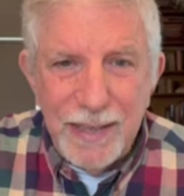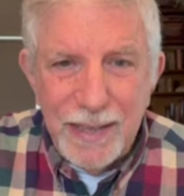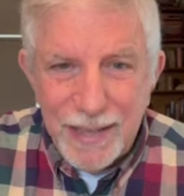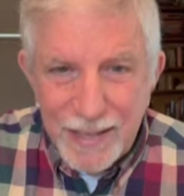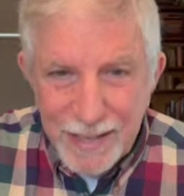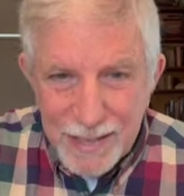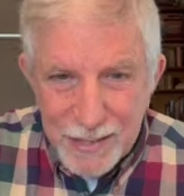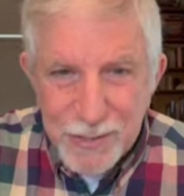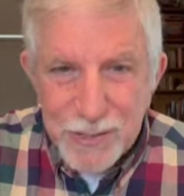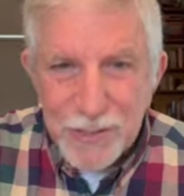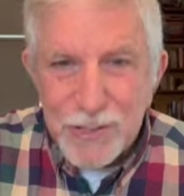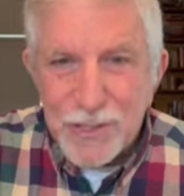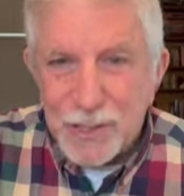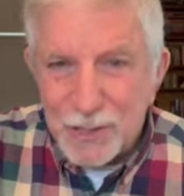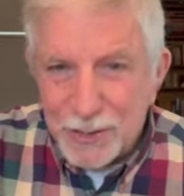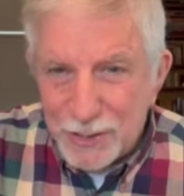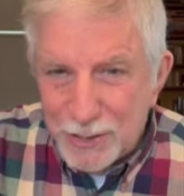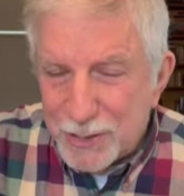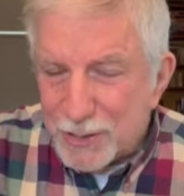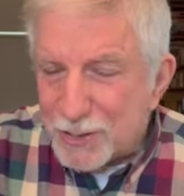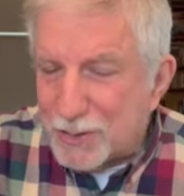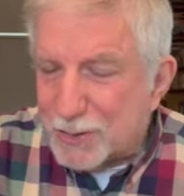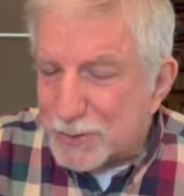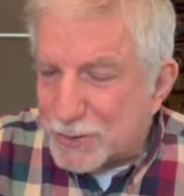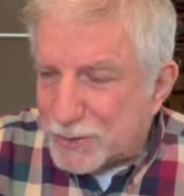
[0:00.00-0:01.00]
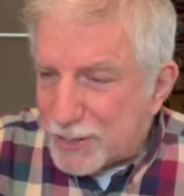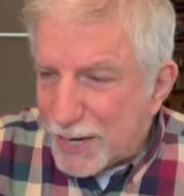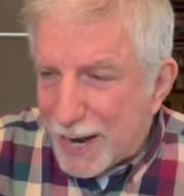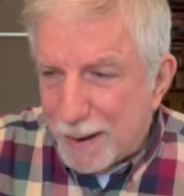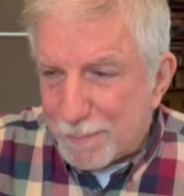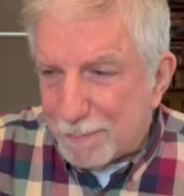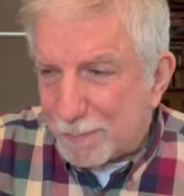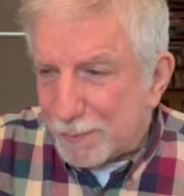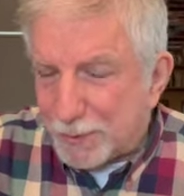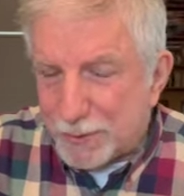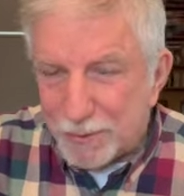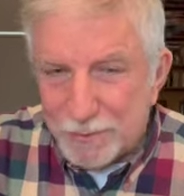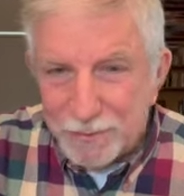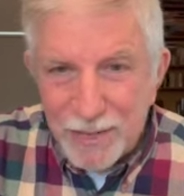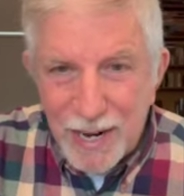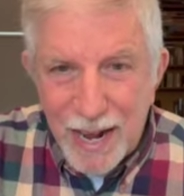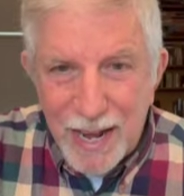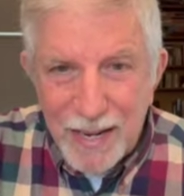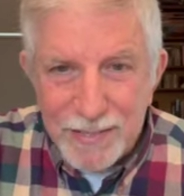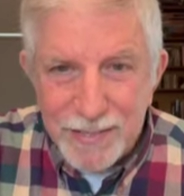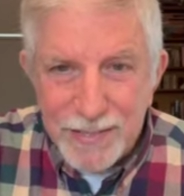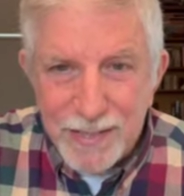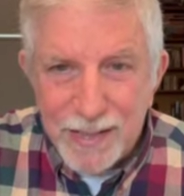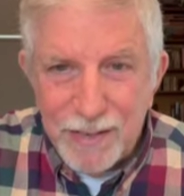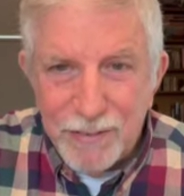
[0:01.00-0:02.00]
this little chapter of
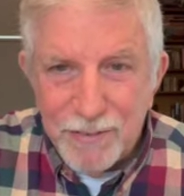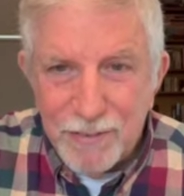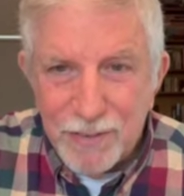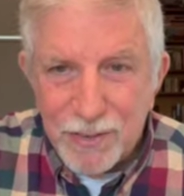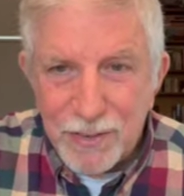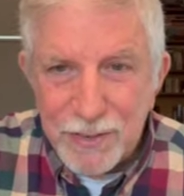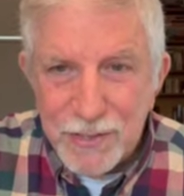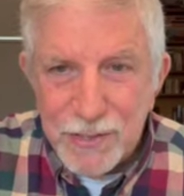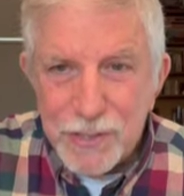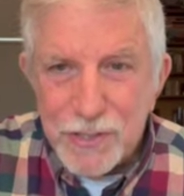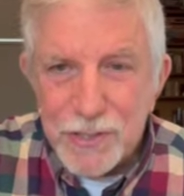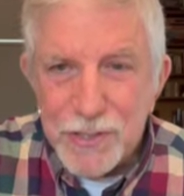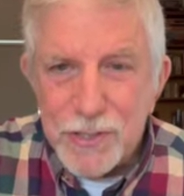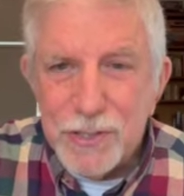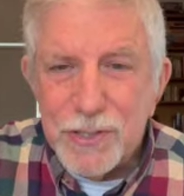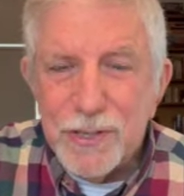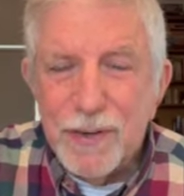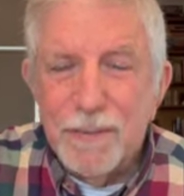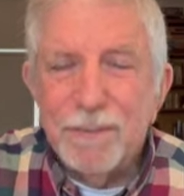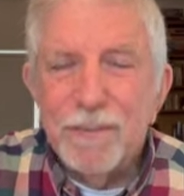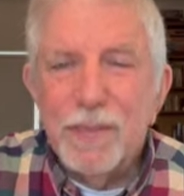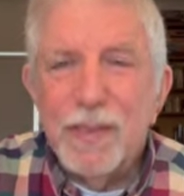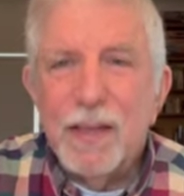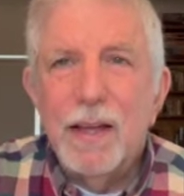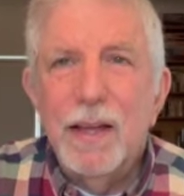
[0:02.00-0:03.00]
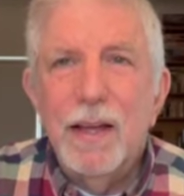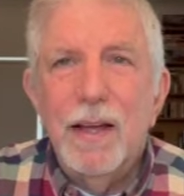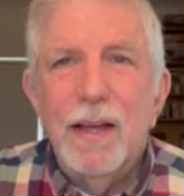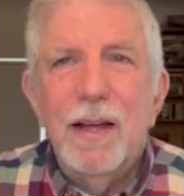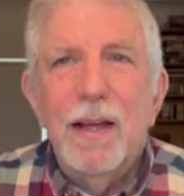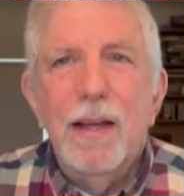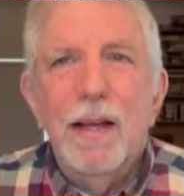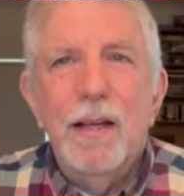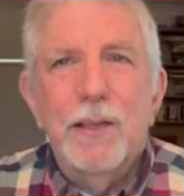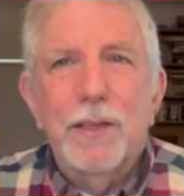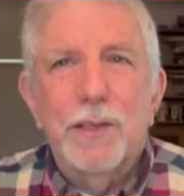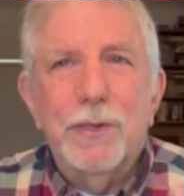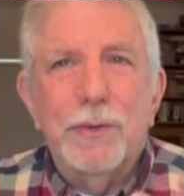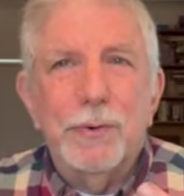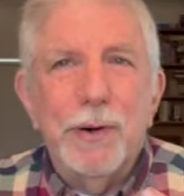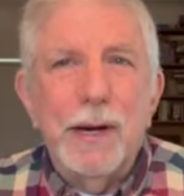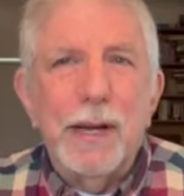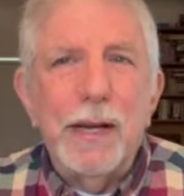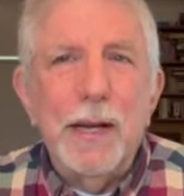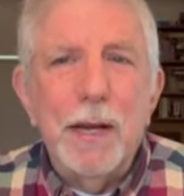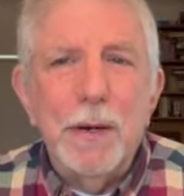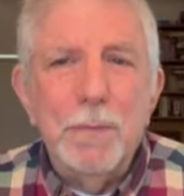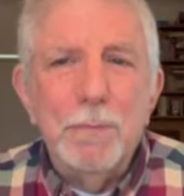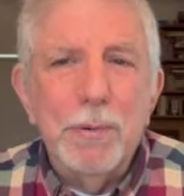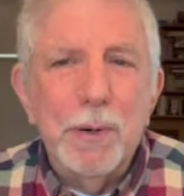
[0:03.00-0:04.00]
19 verses, three
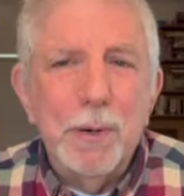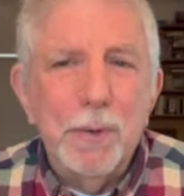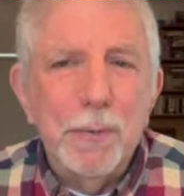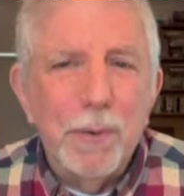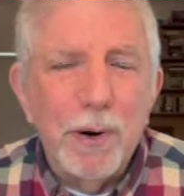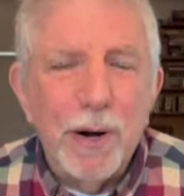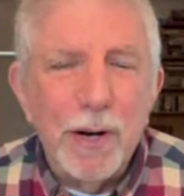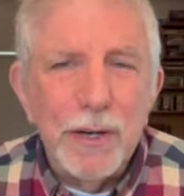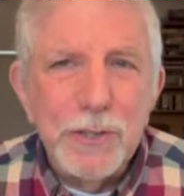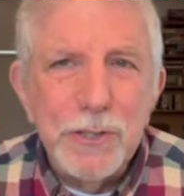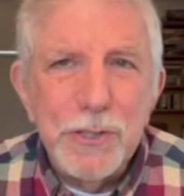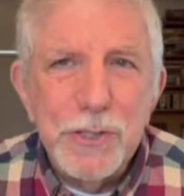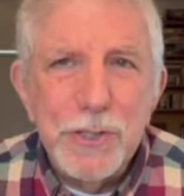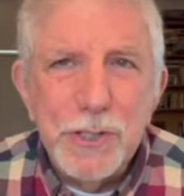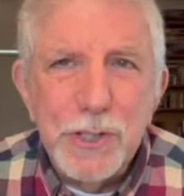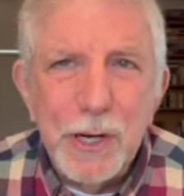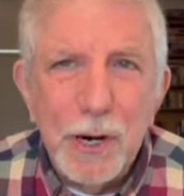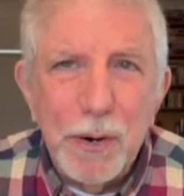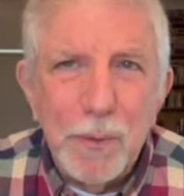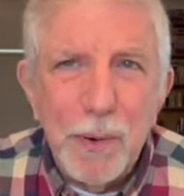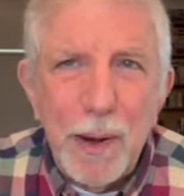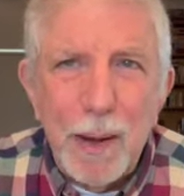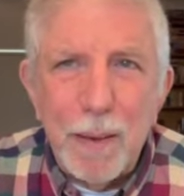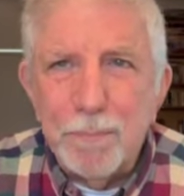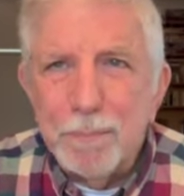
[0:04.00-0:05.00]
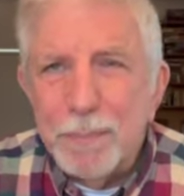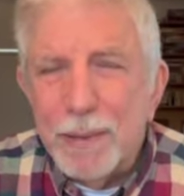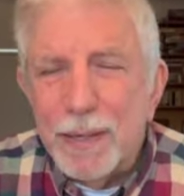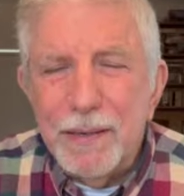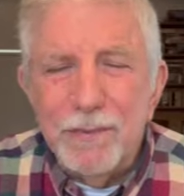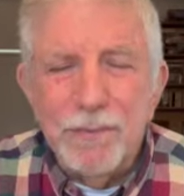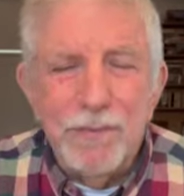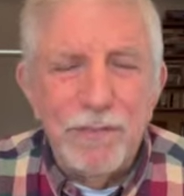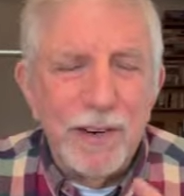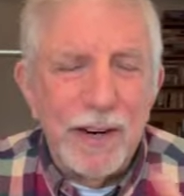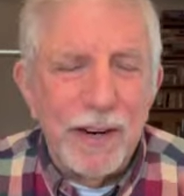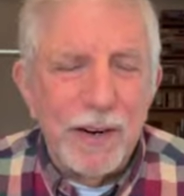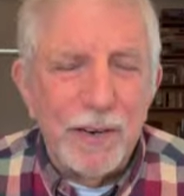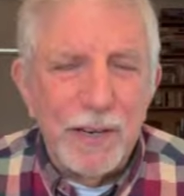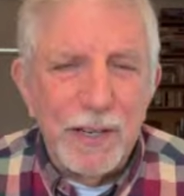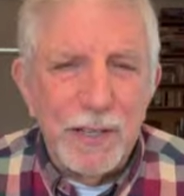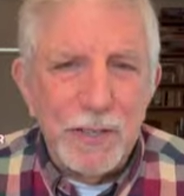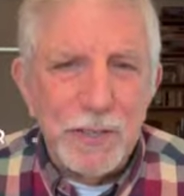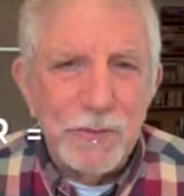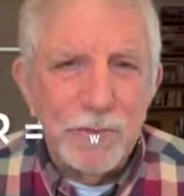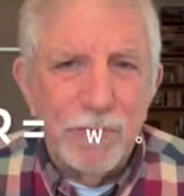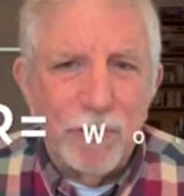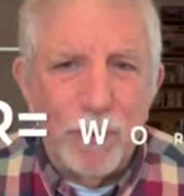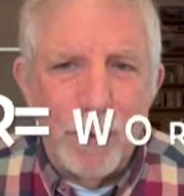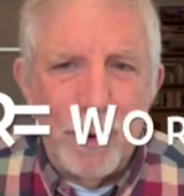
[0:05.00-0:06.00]
Hebrew words show up in
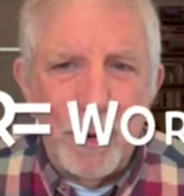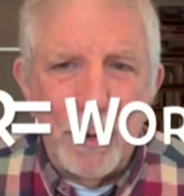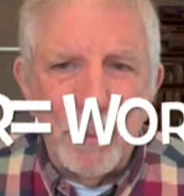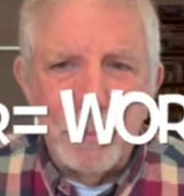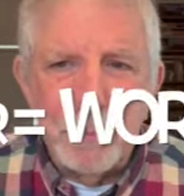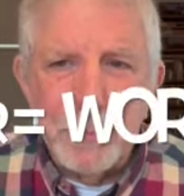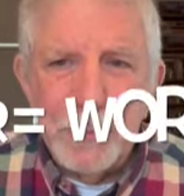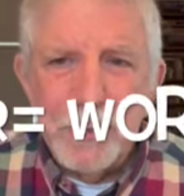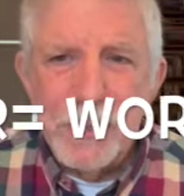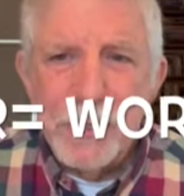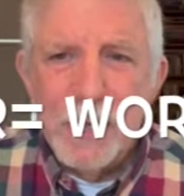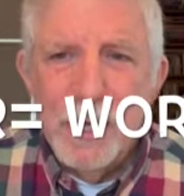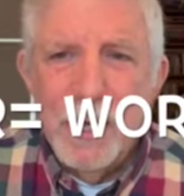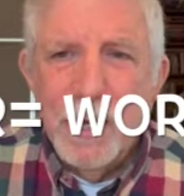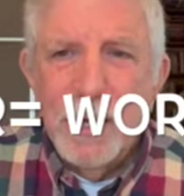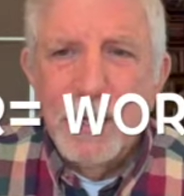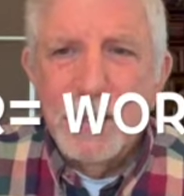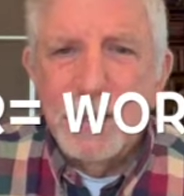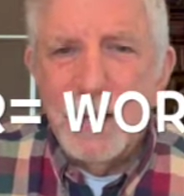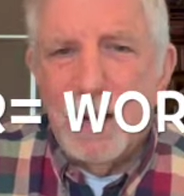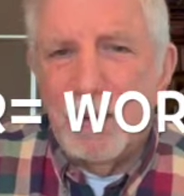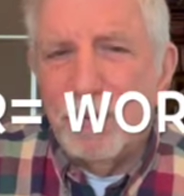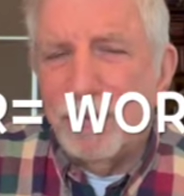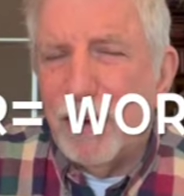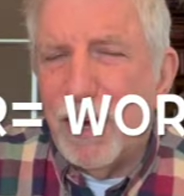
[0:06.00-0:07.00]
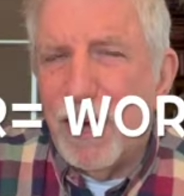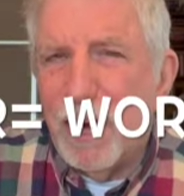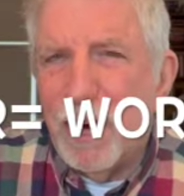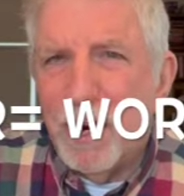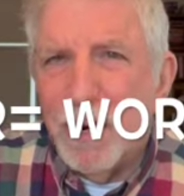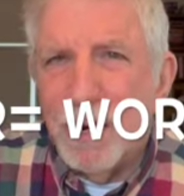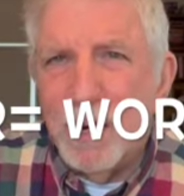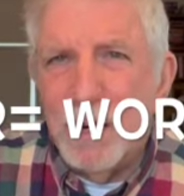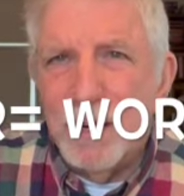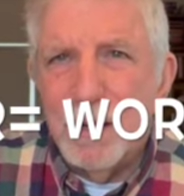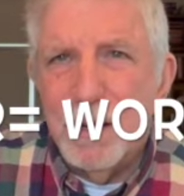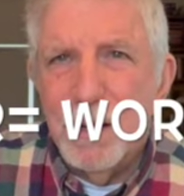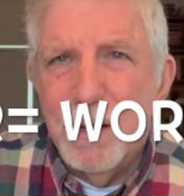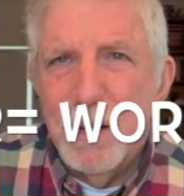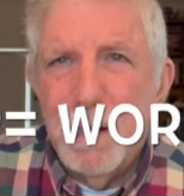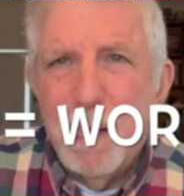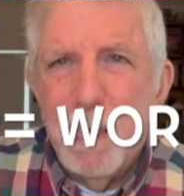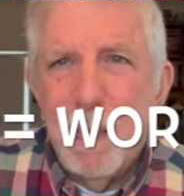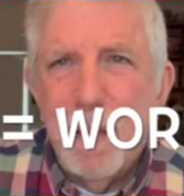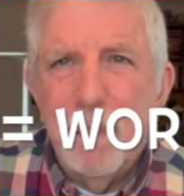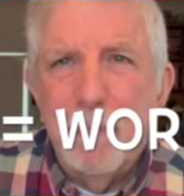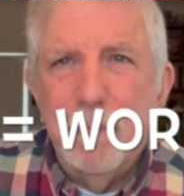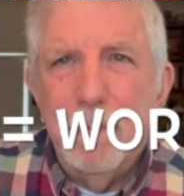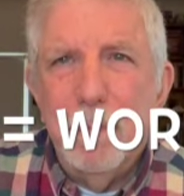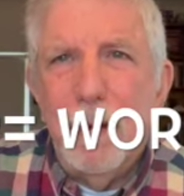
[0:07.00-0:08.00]
various forms. Davar,
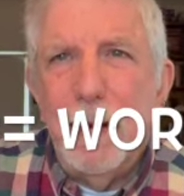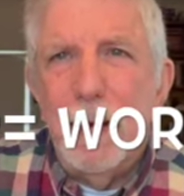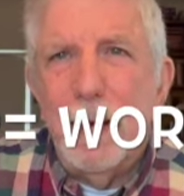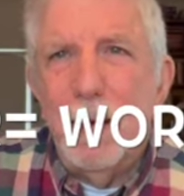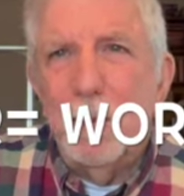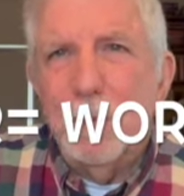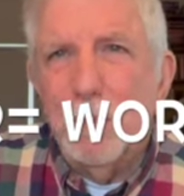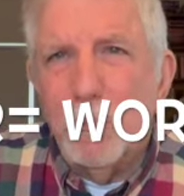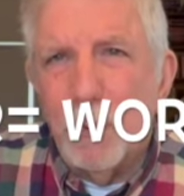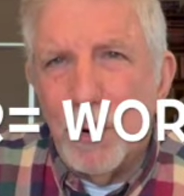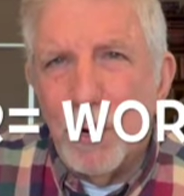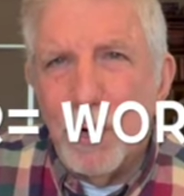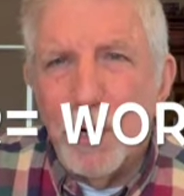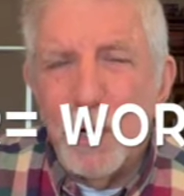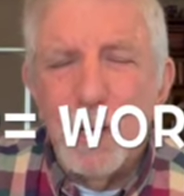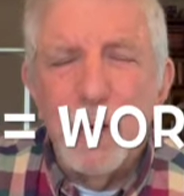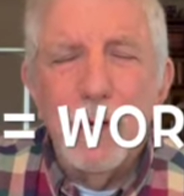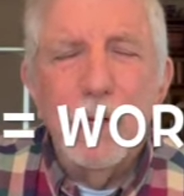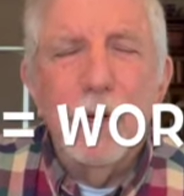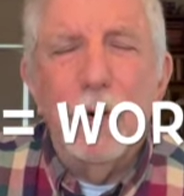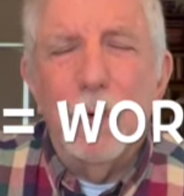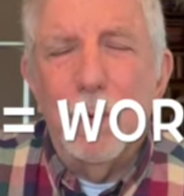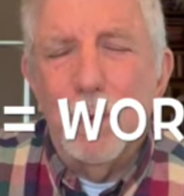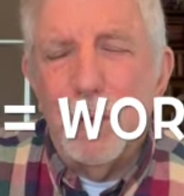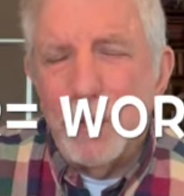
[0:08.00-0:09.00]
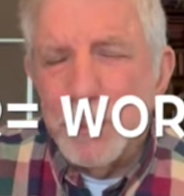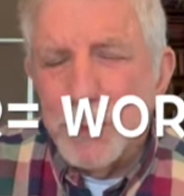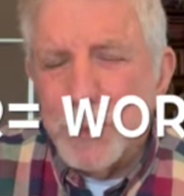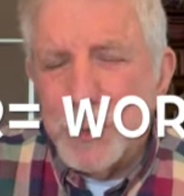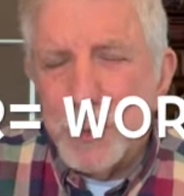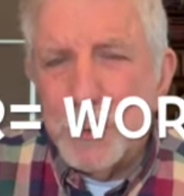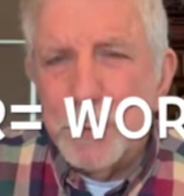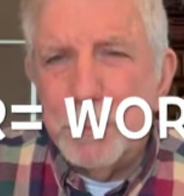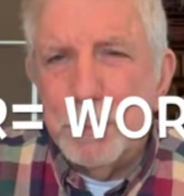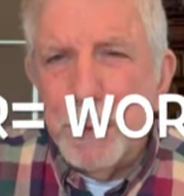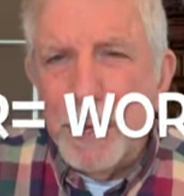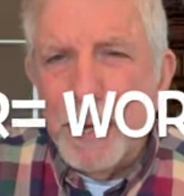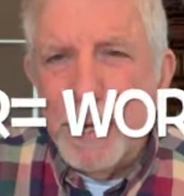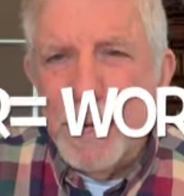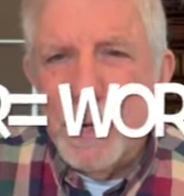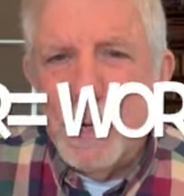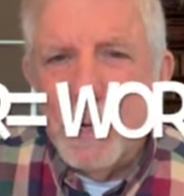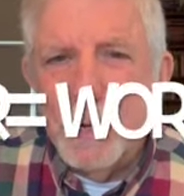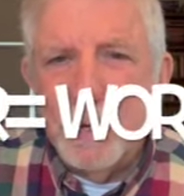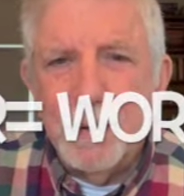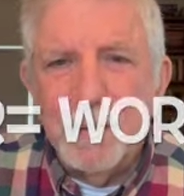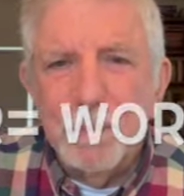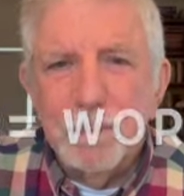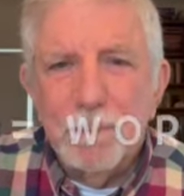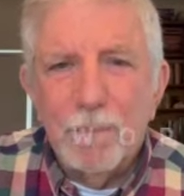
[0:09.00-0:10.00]
meaning word or
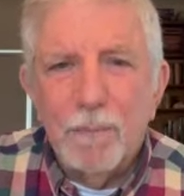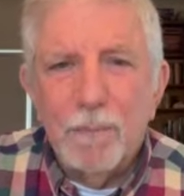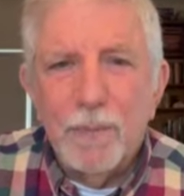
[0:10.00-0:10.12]
speak.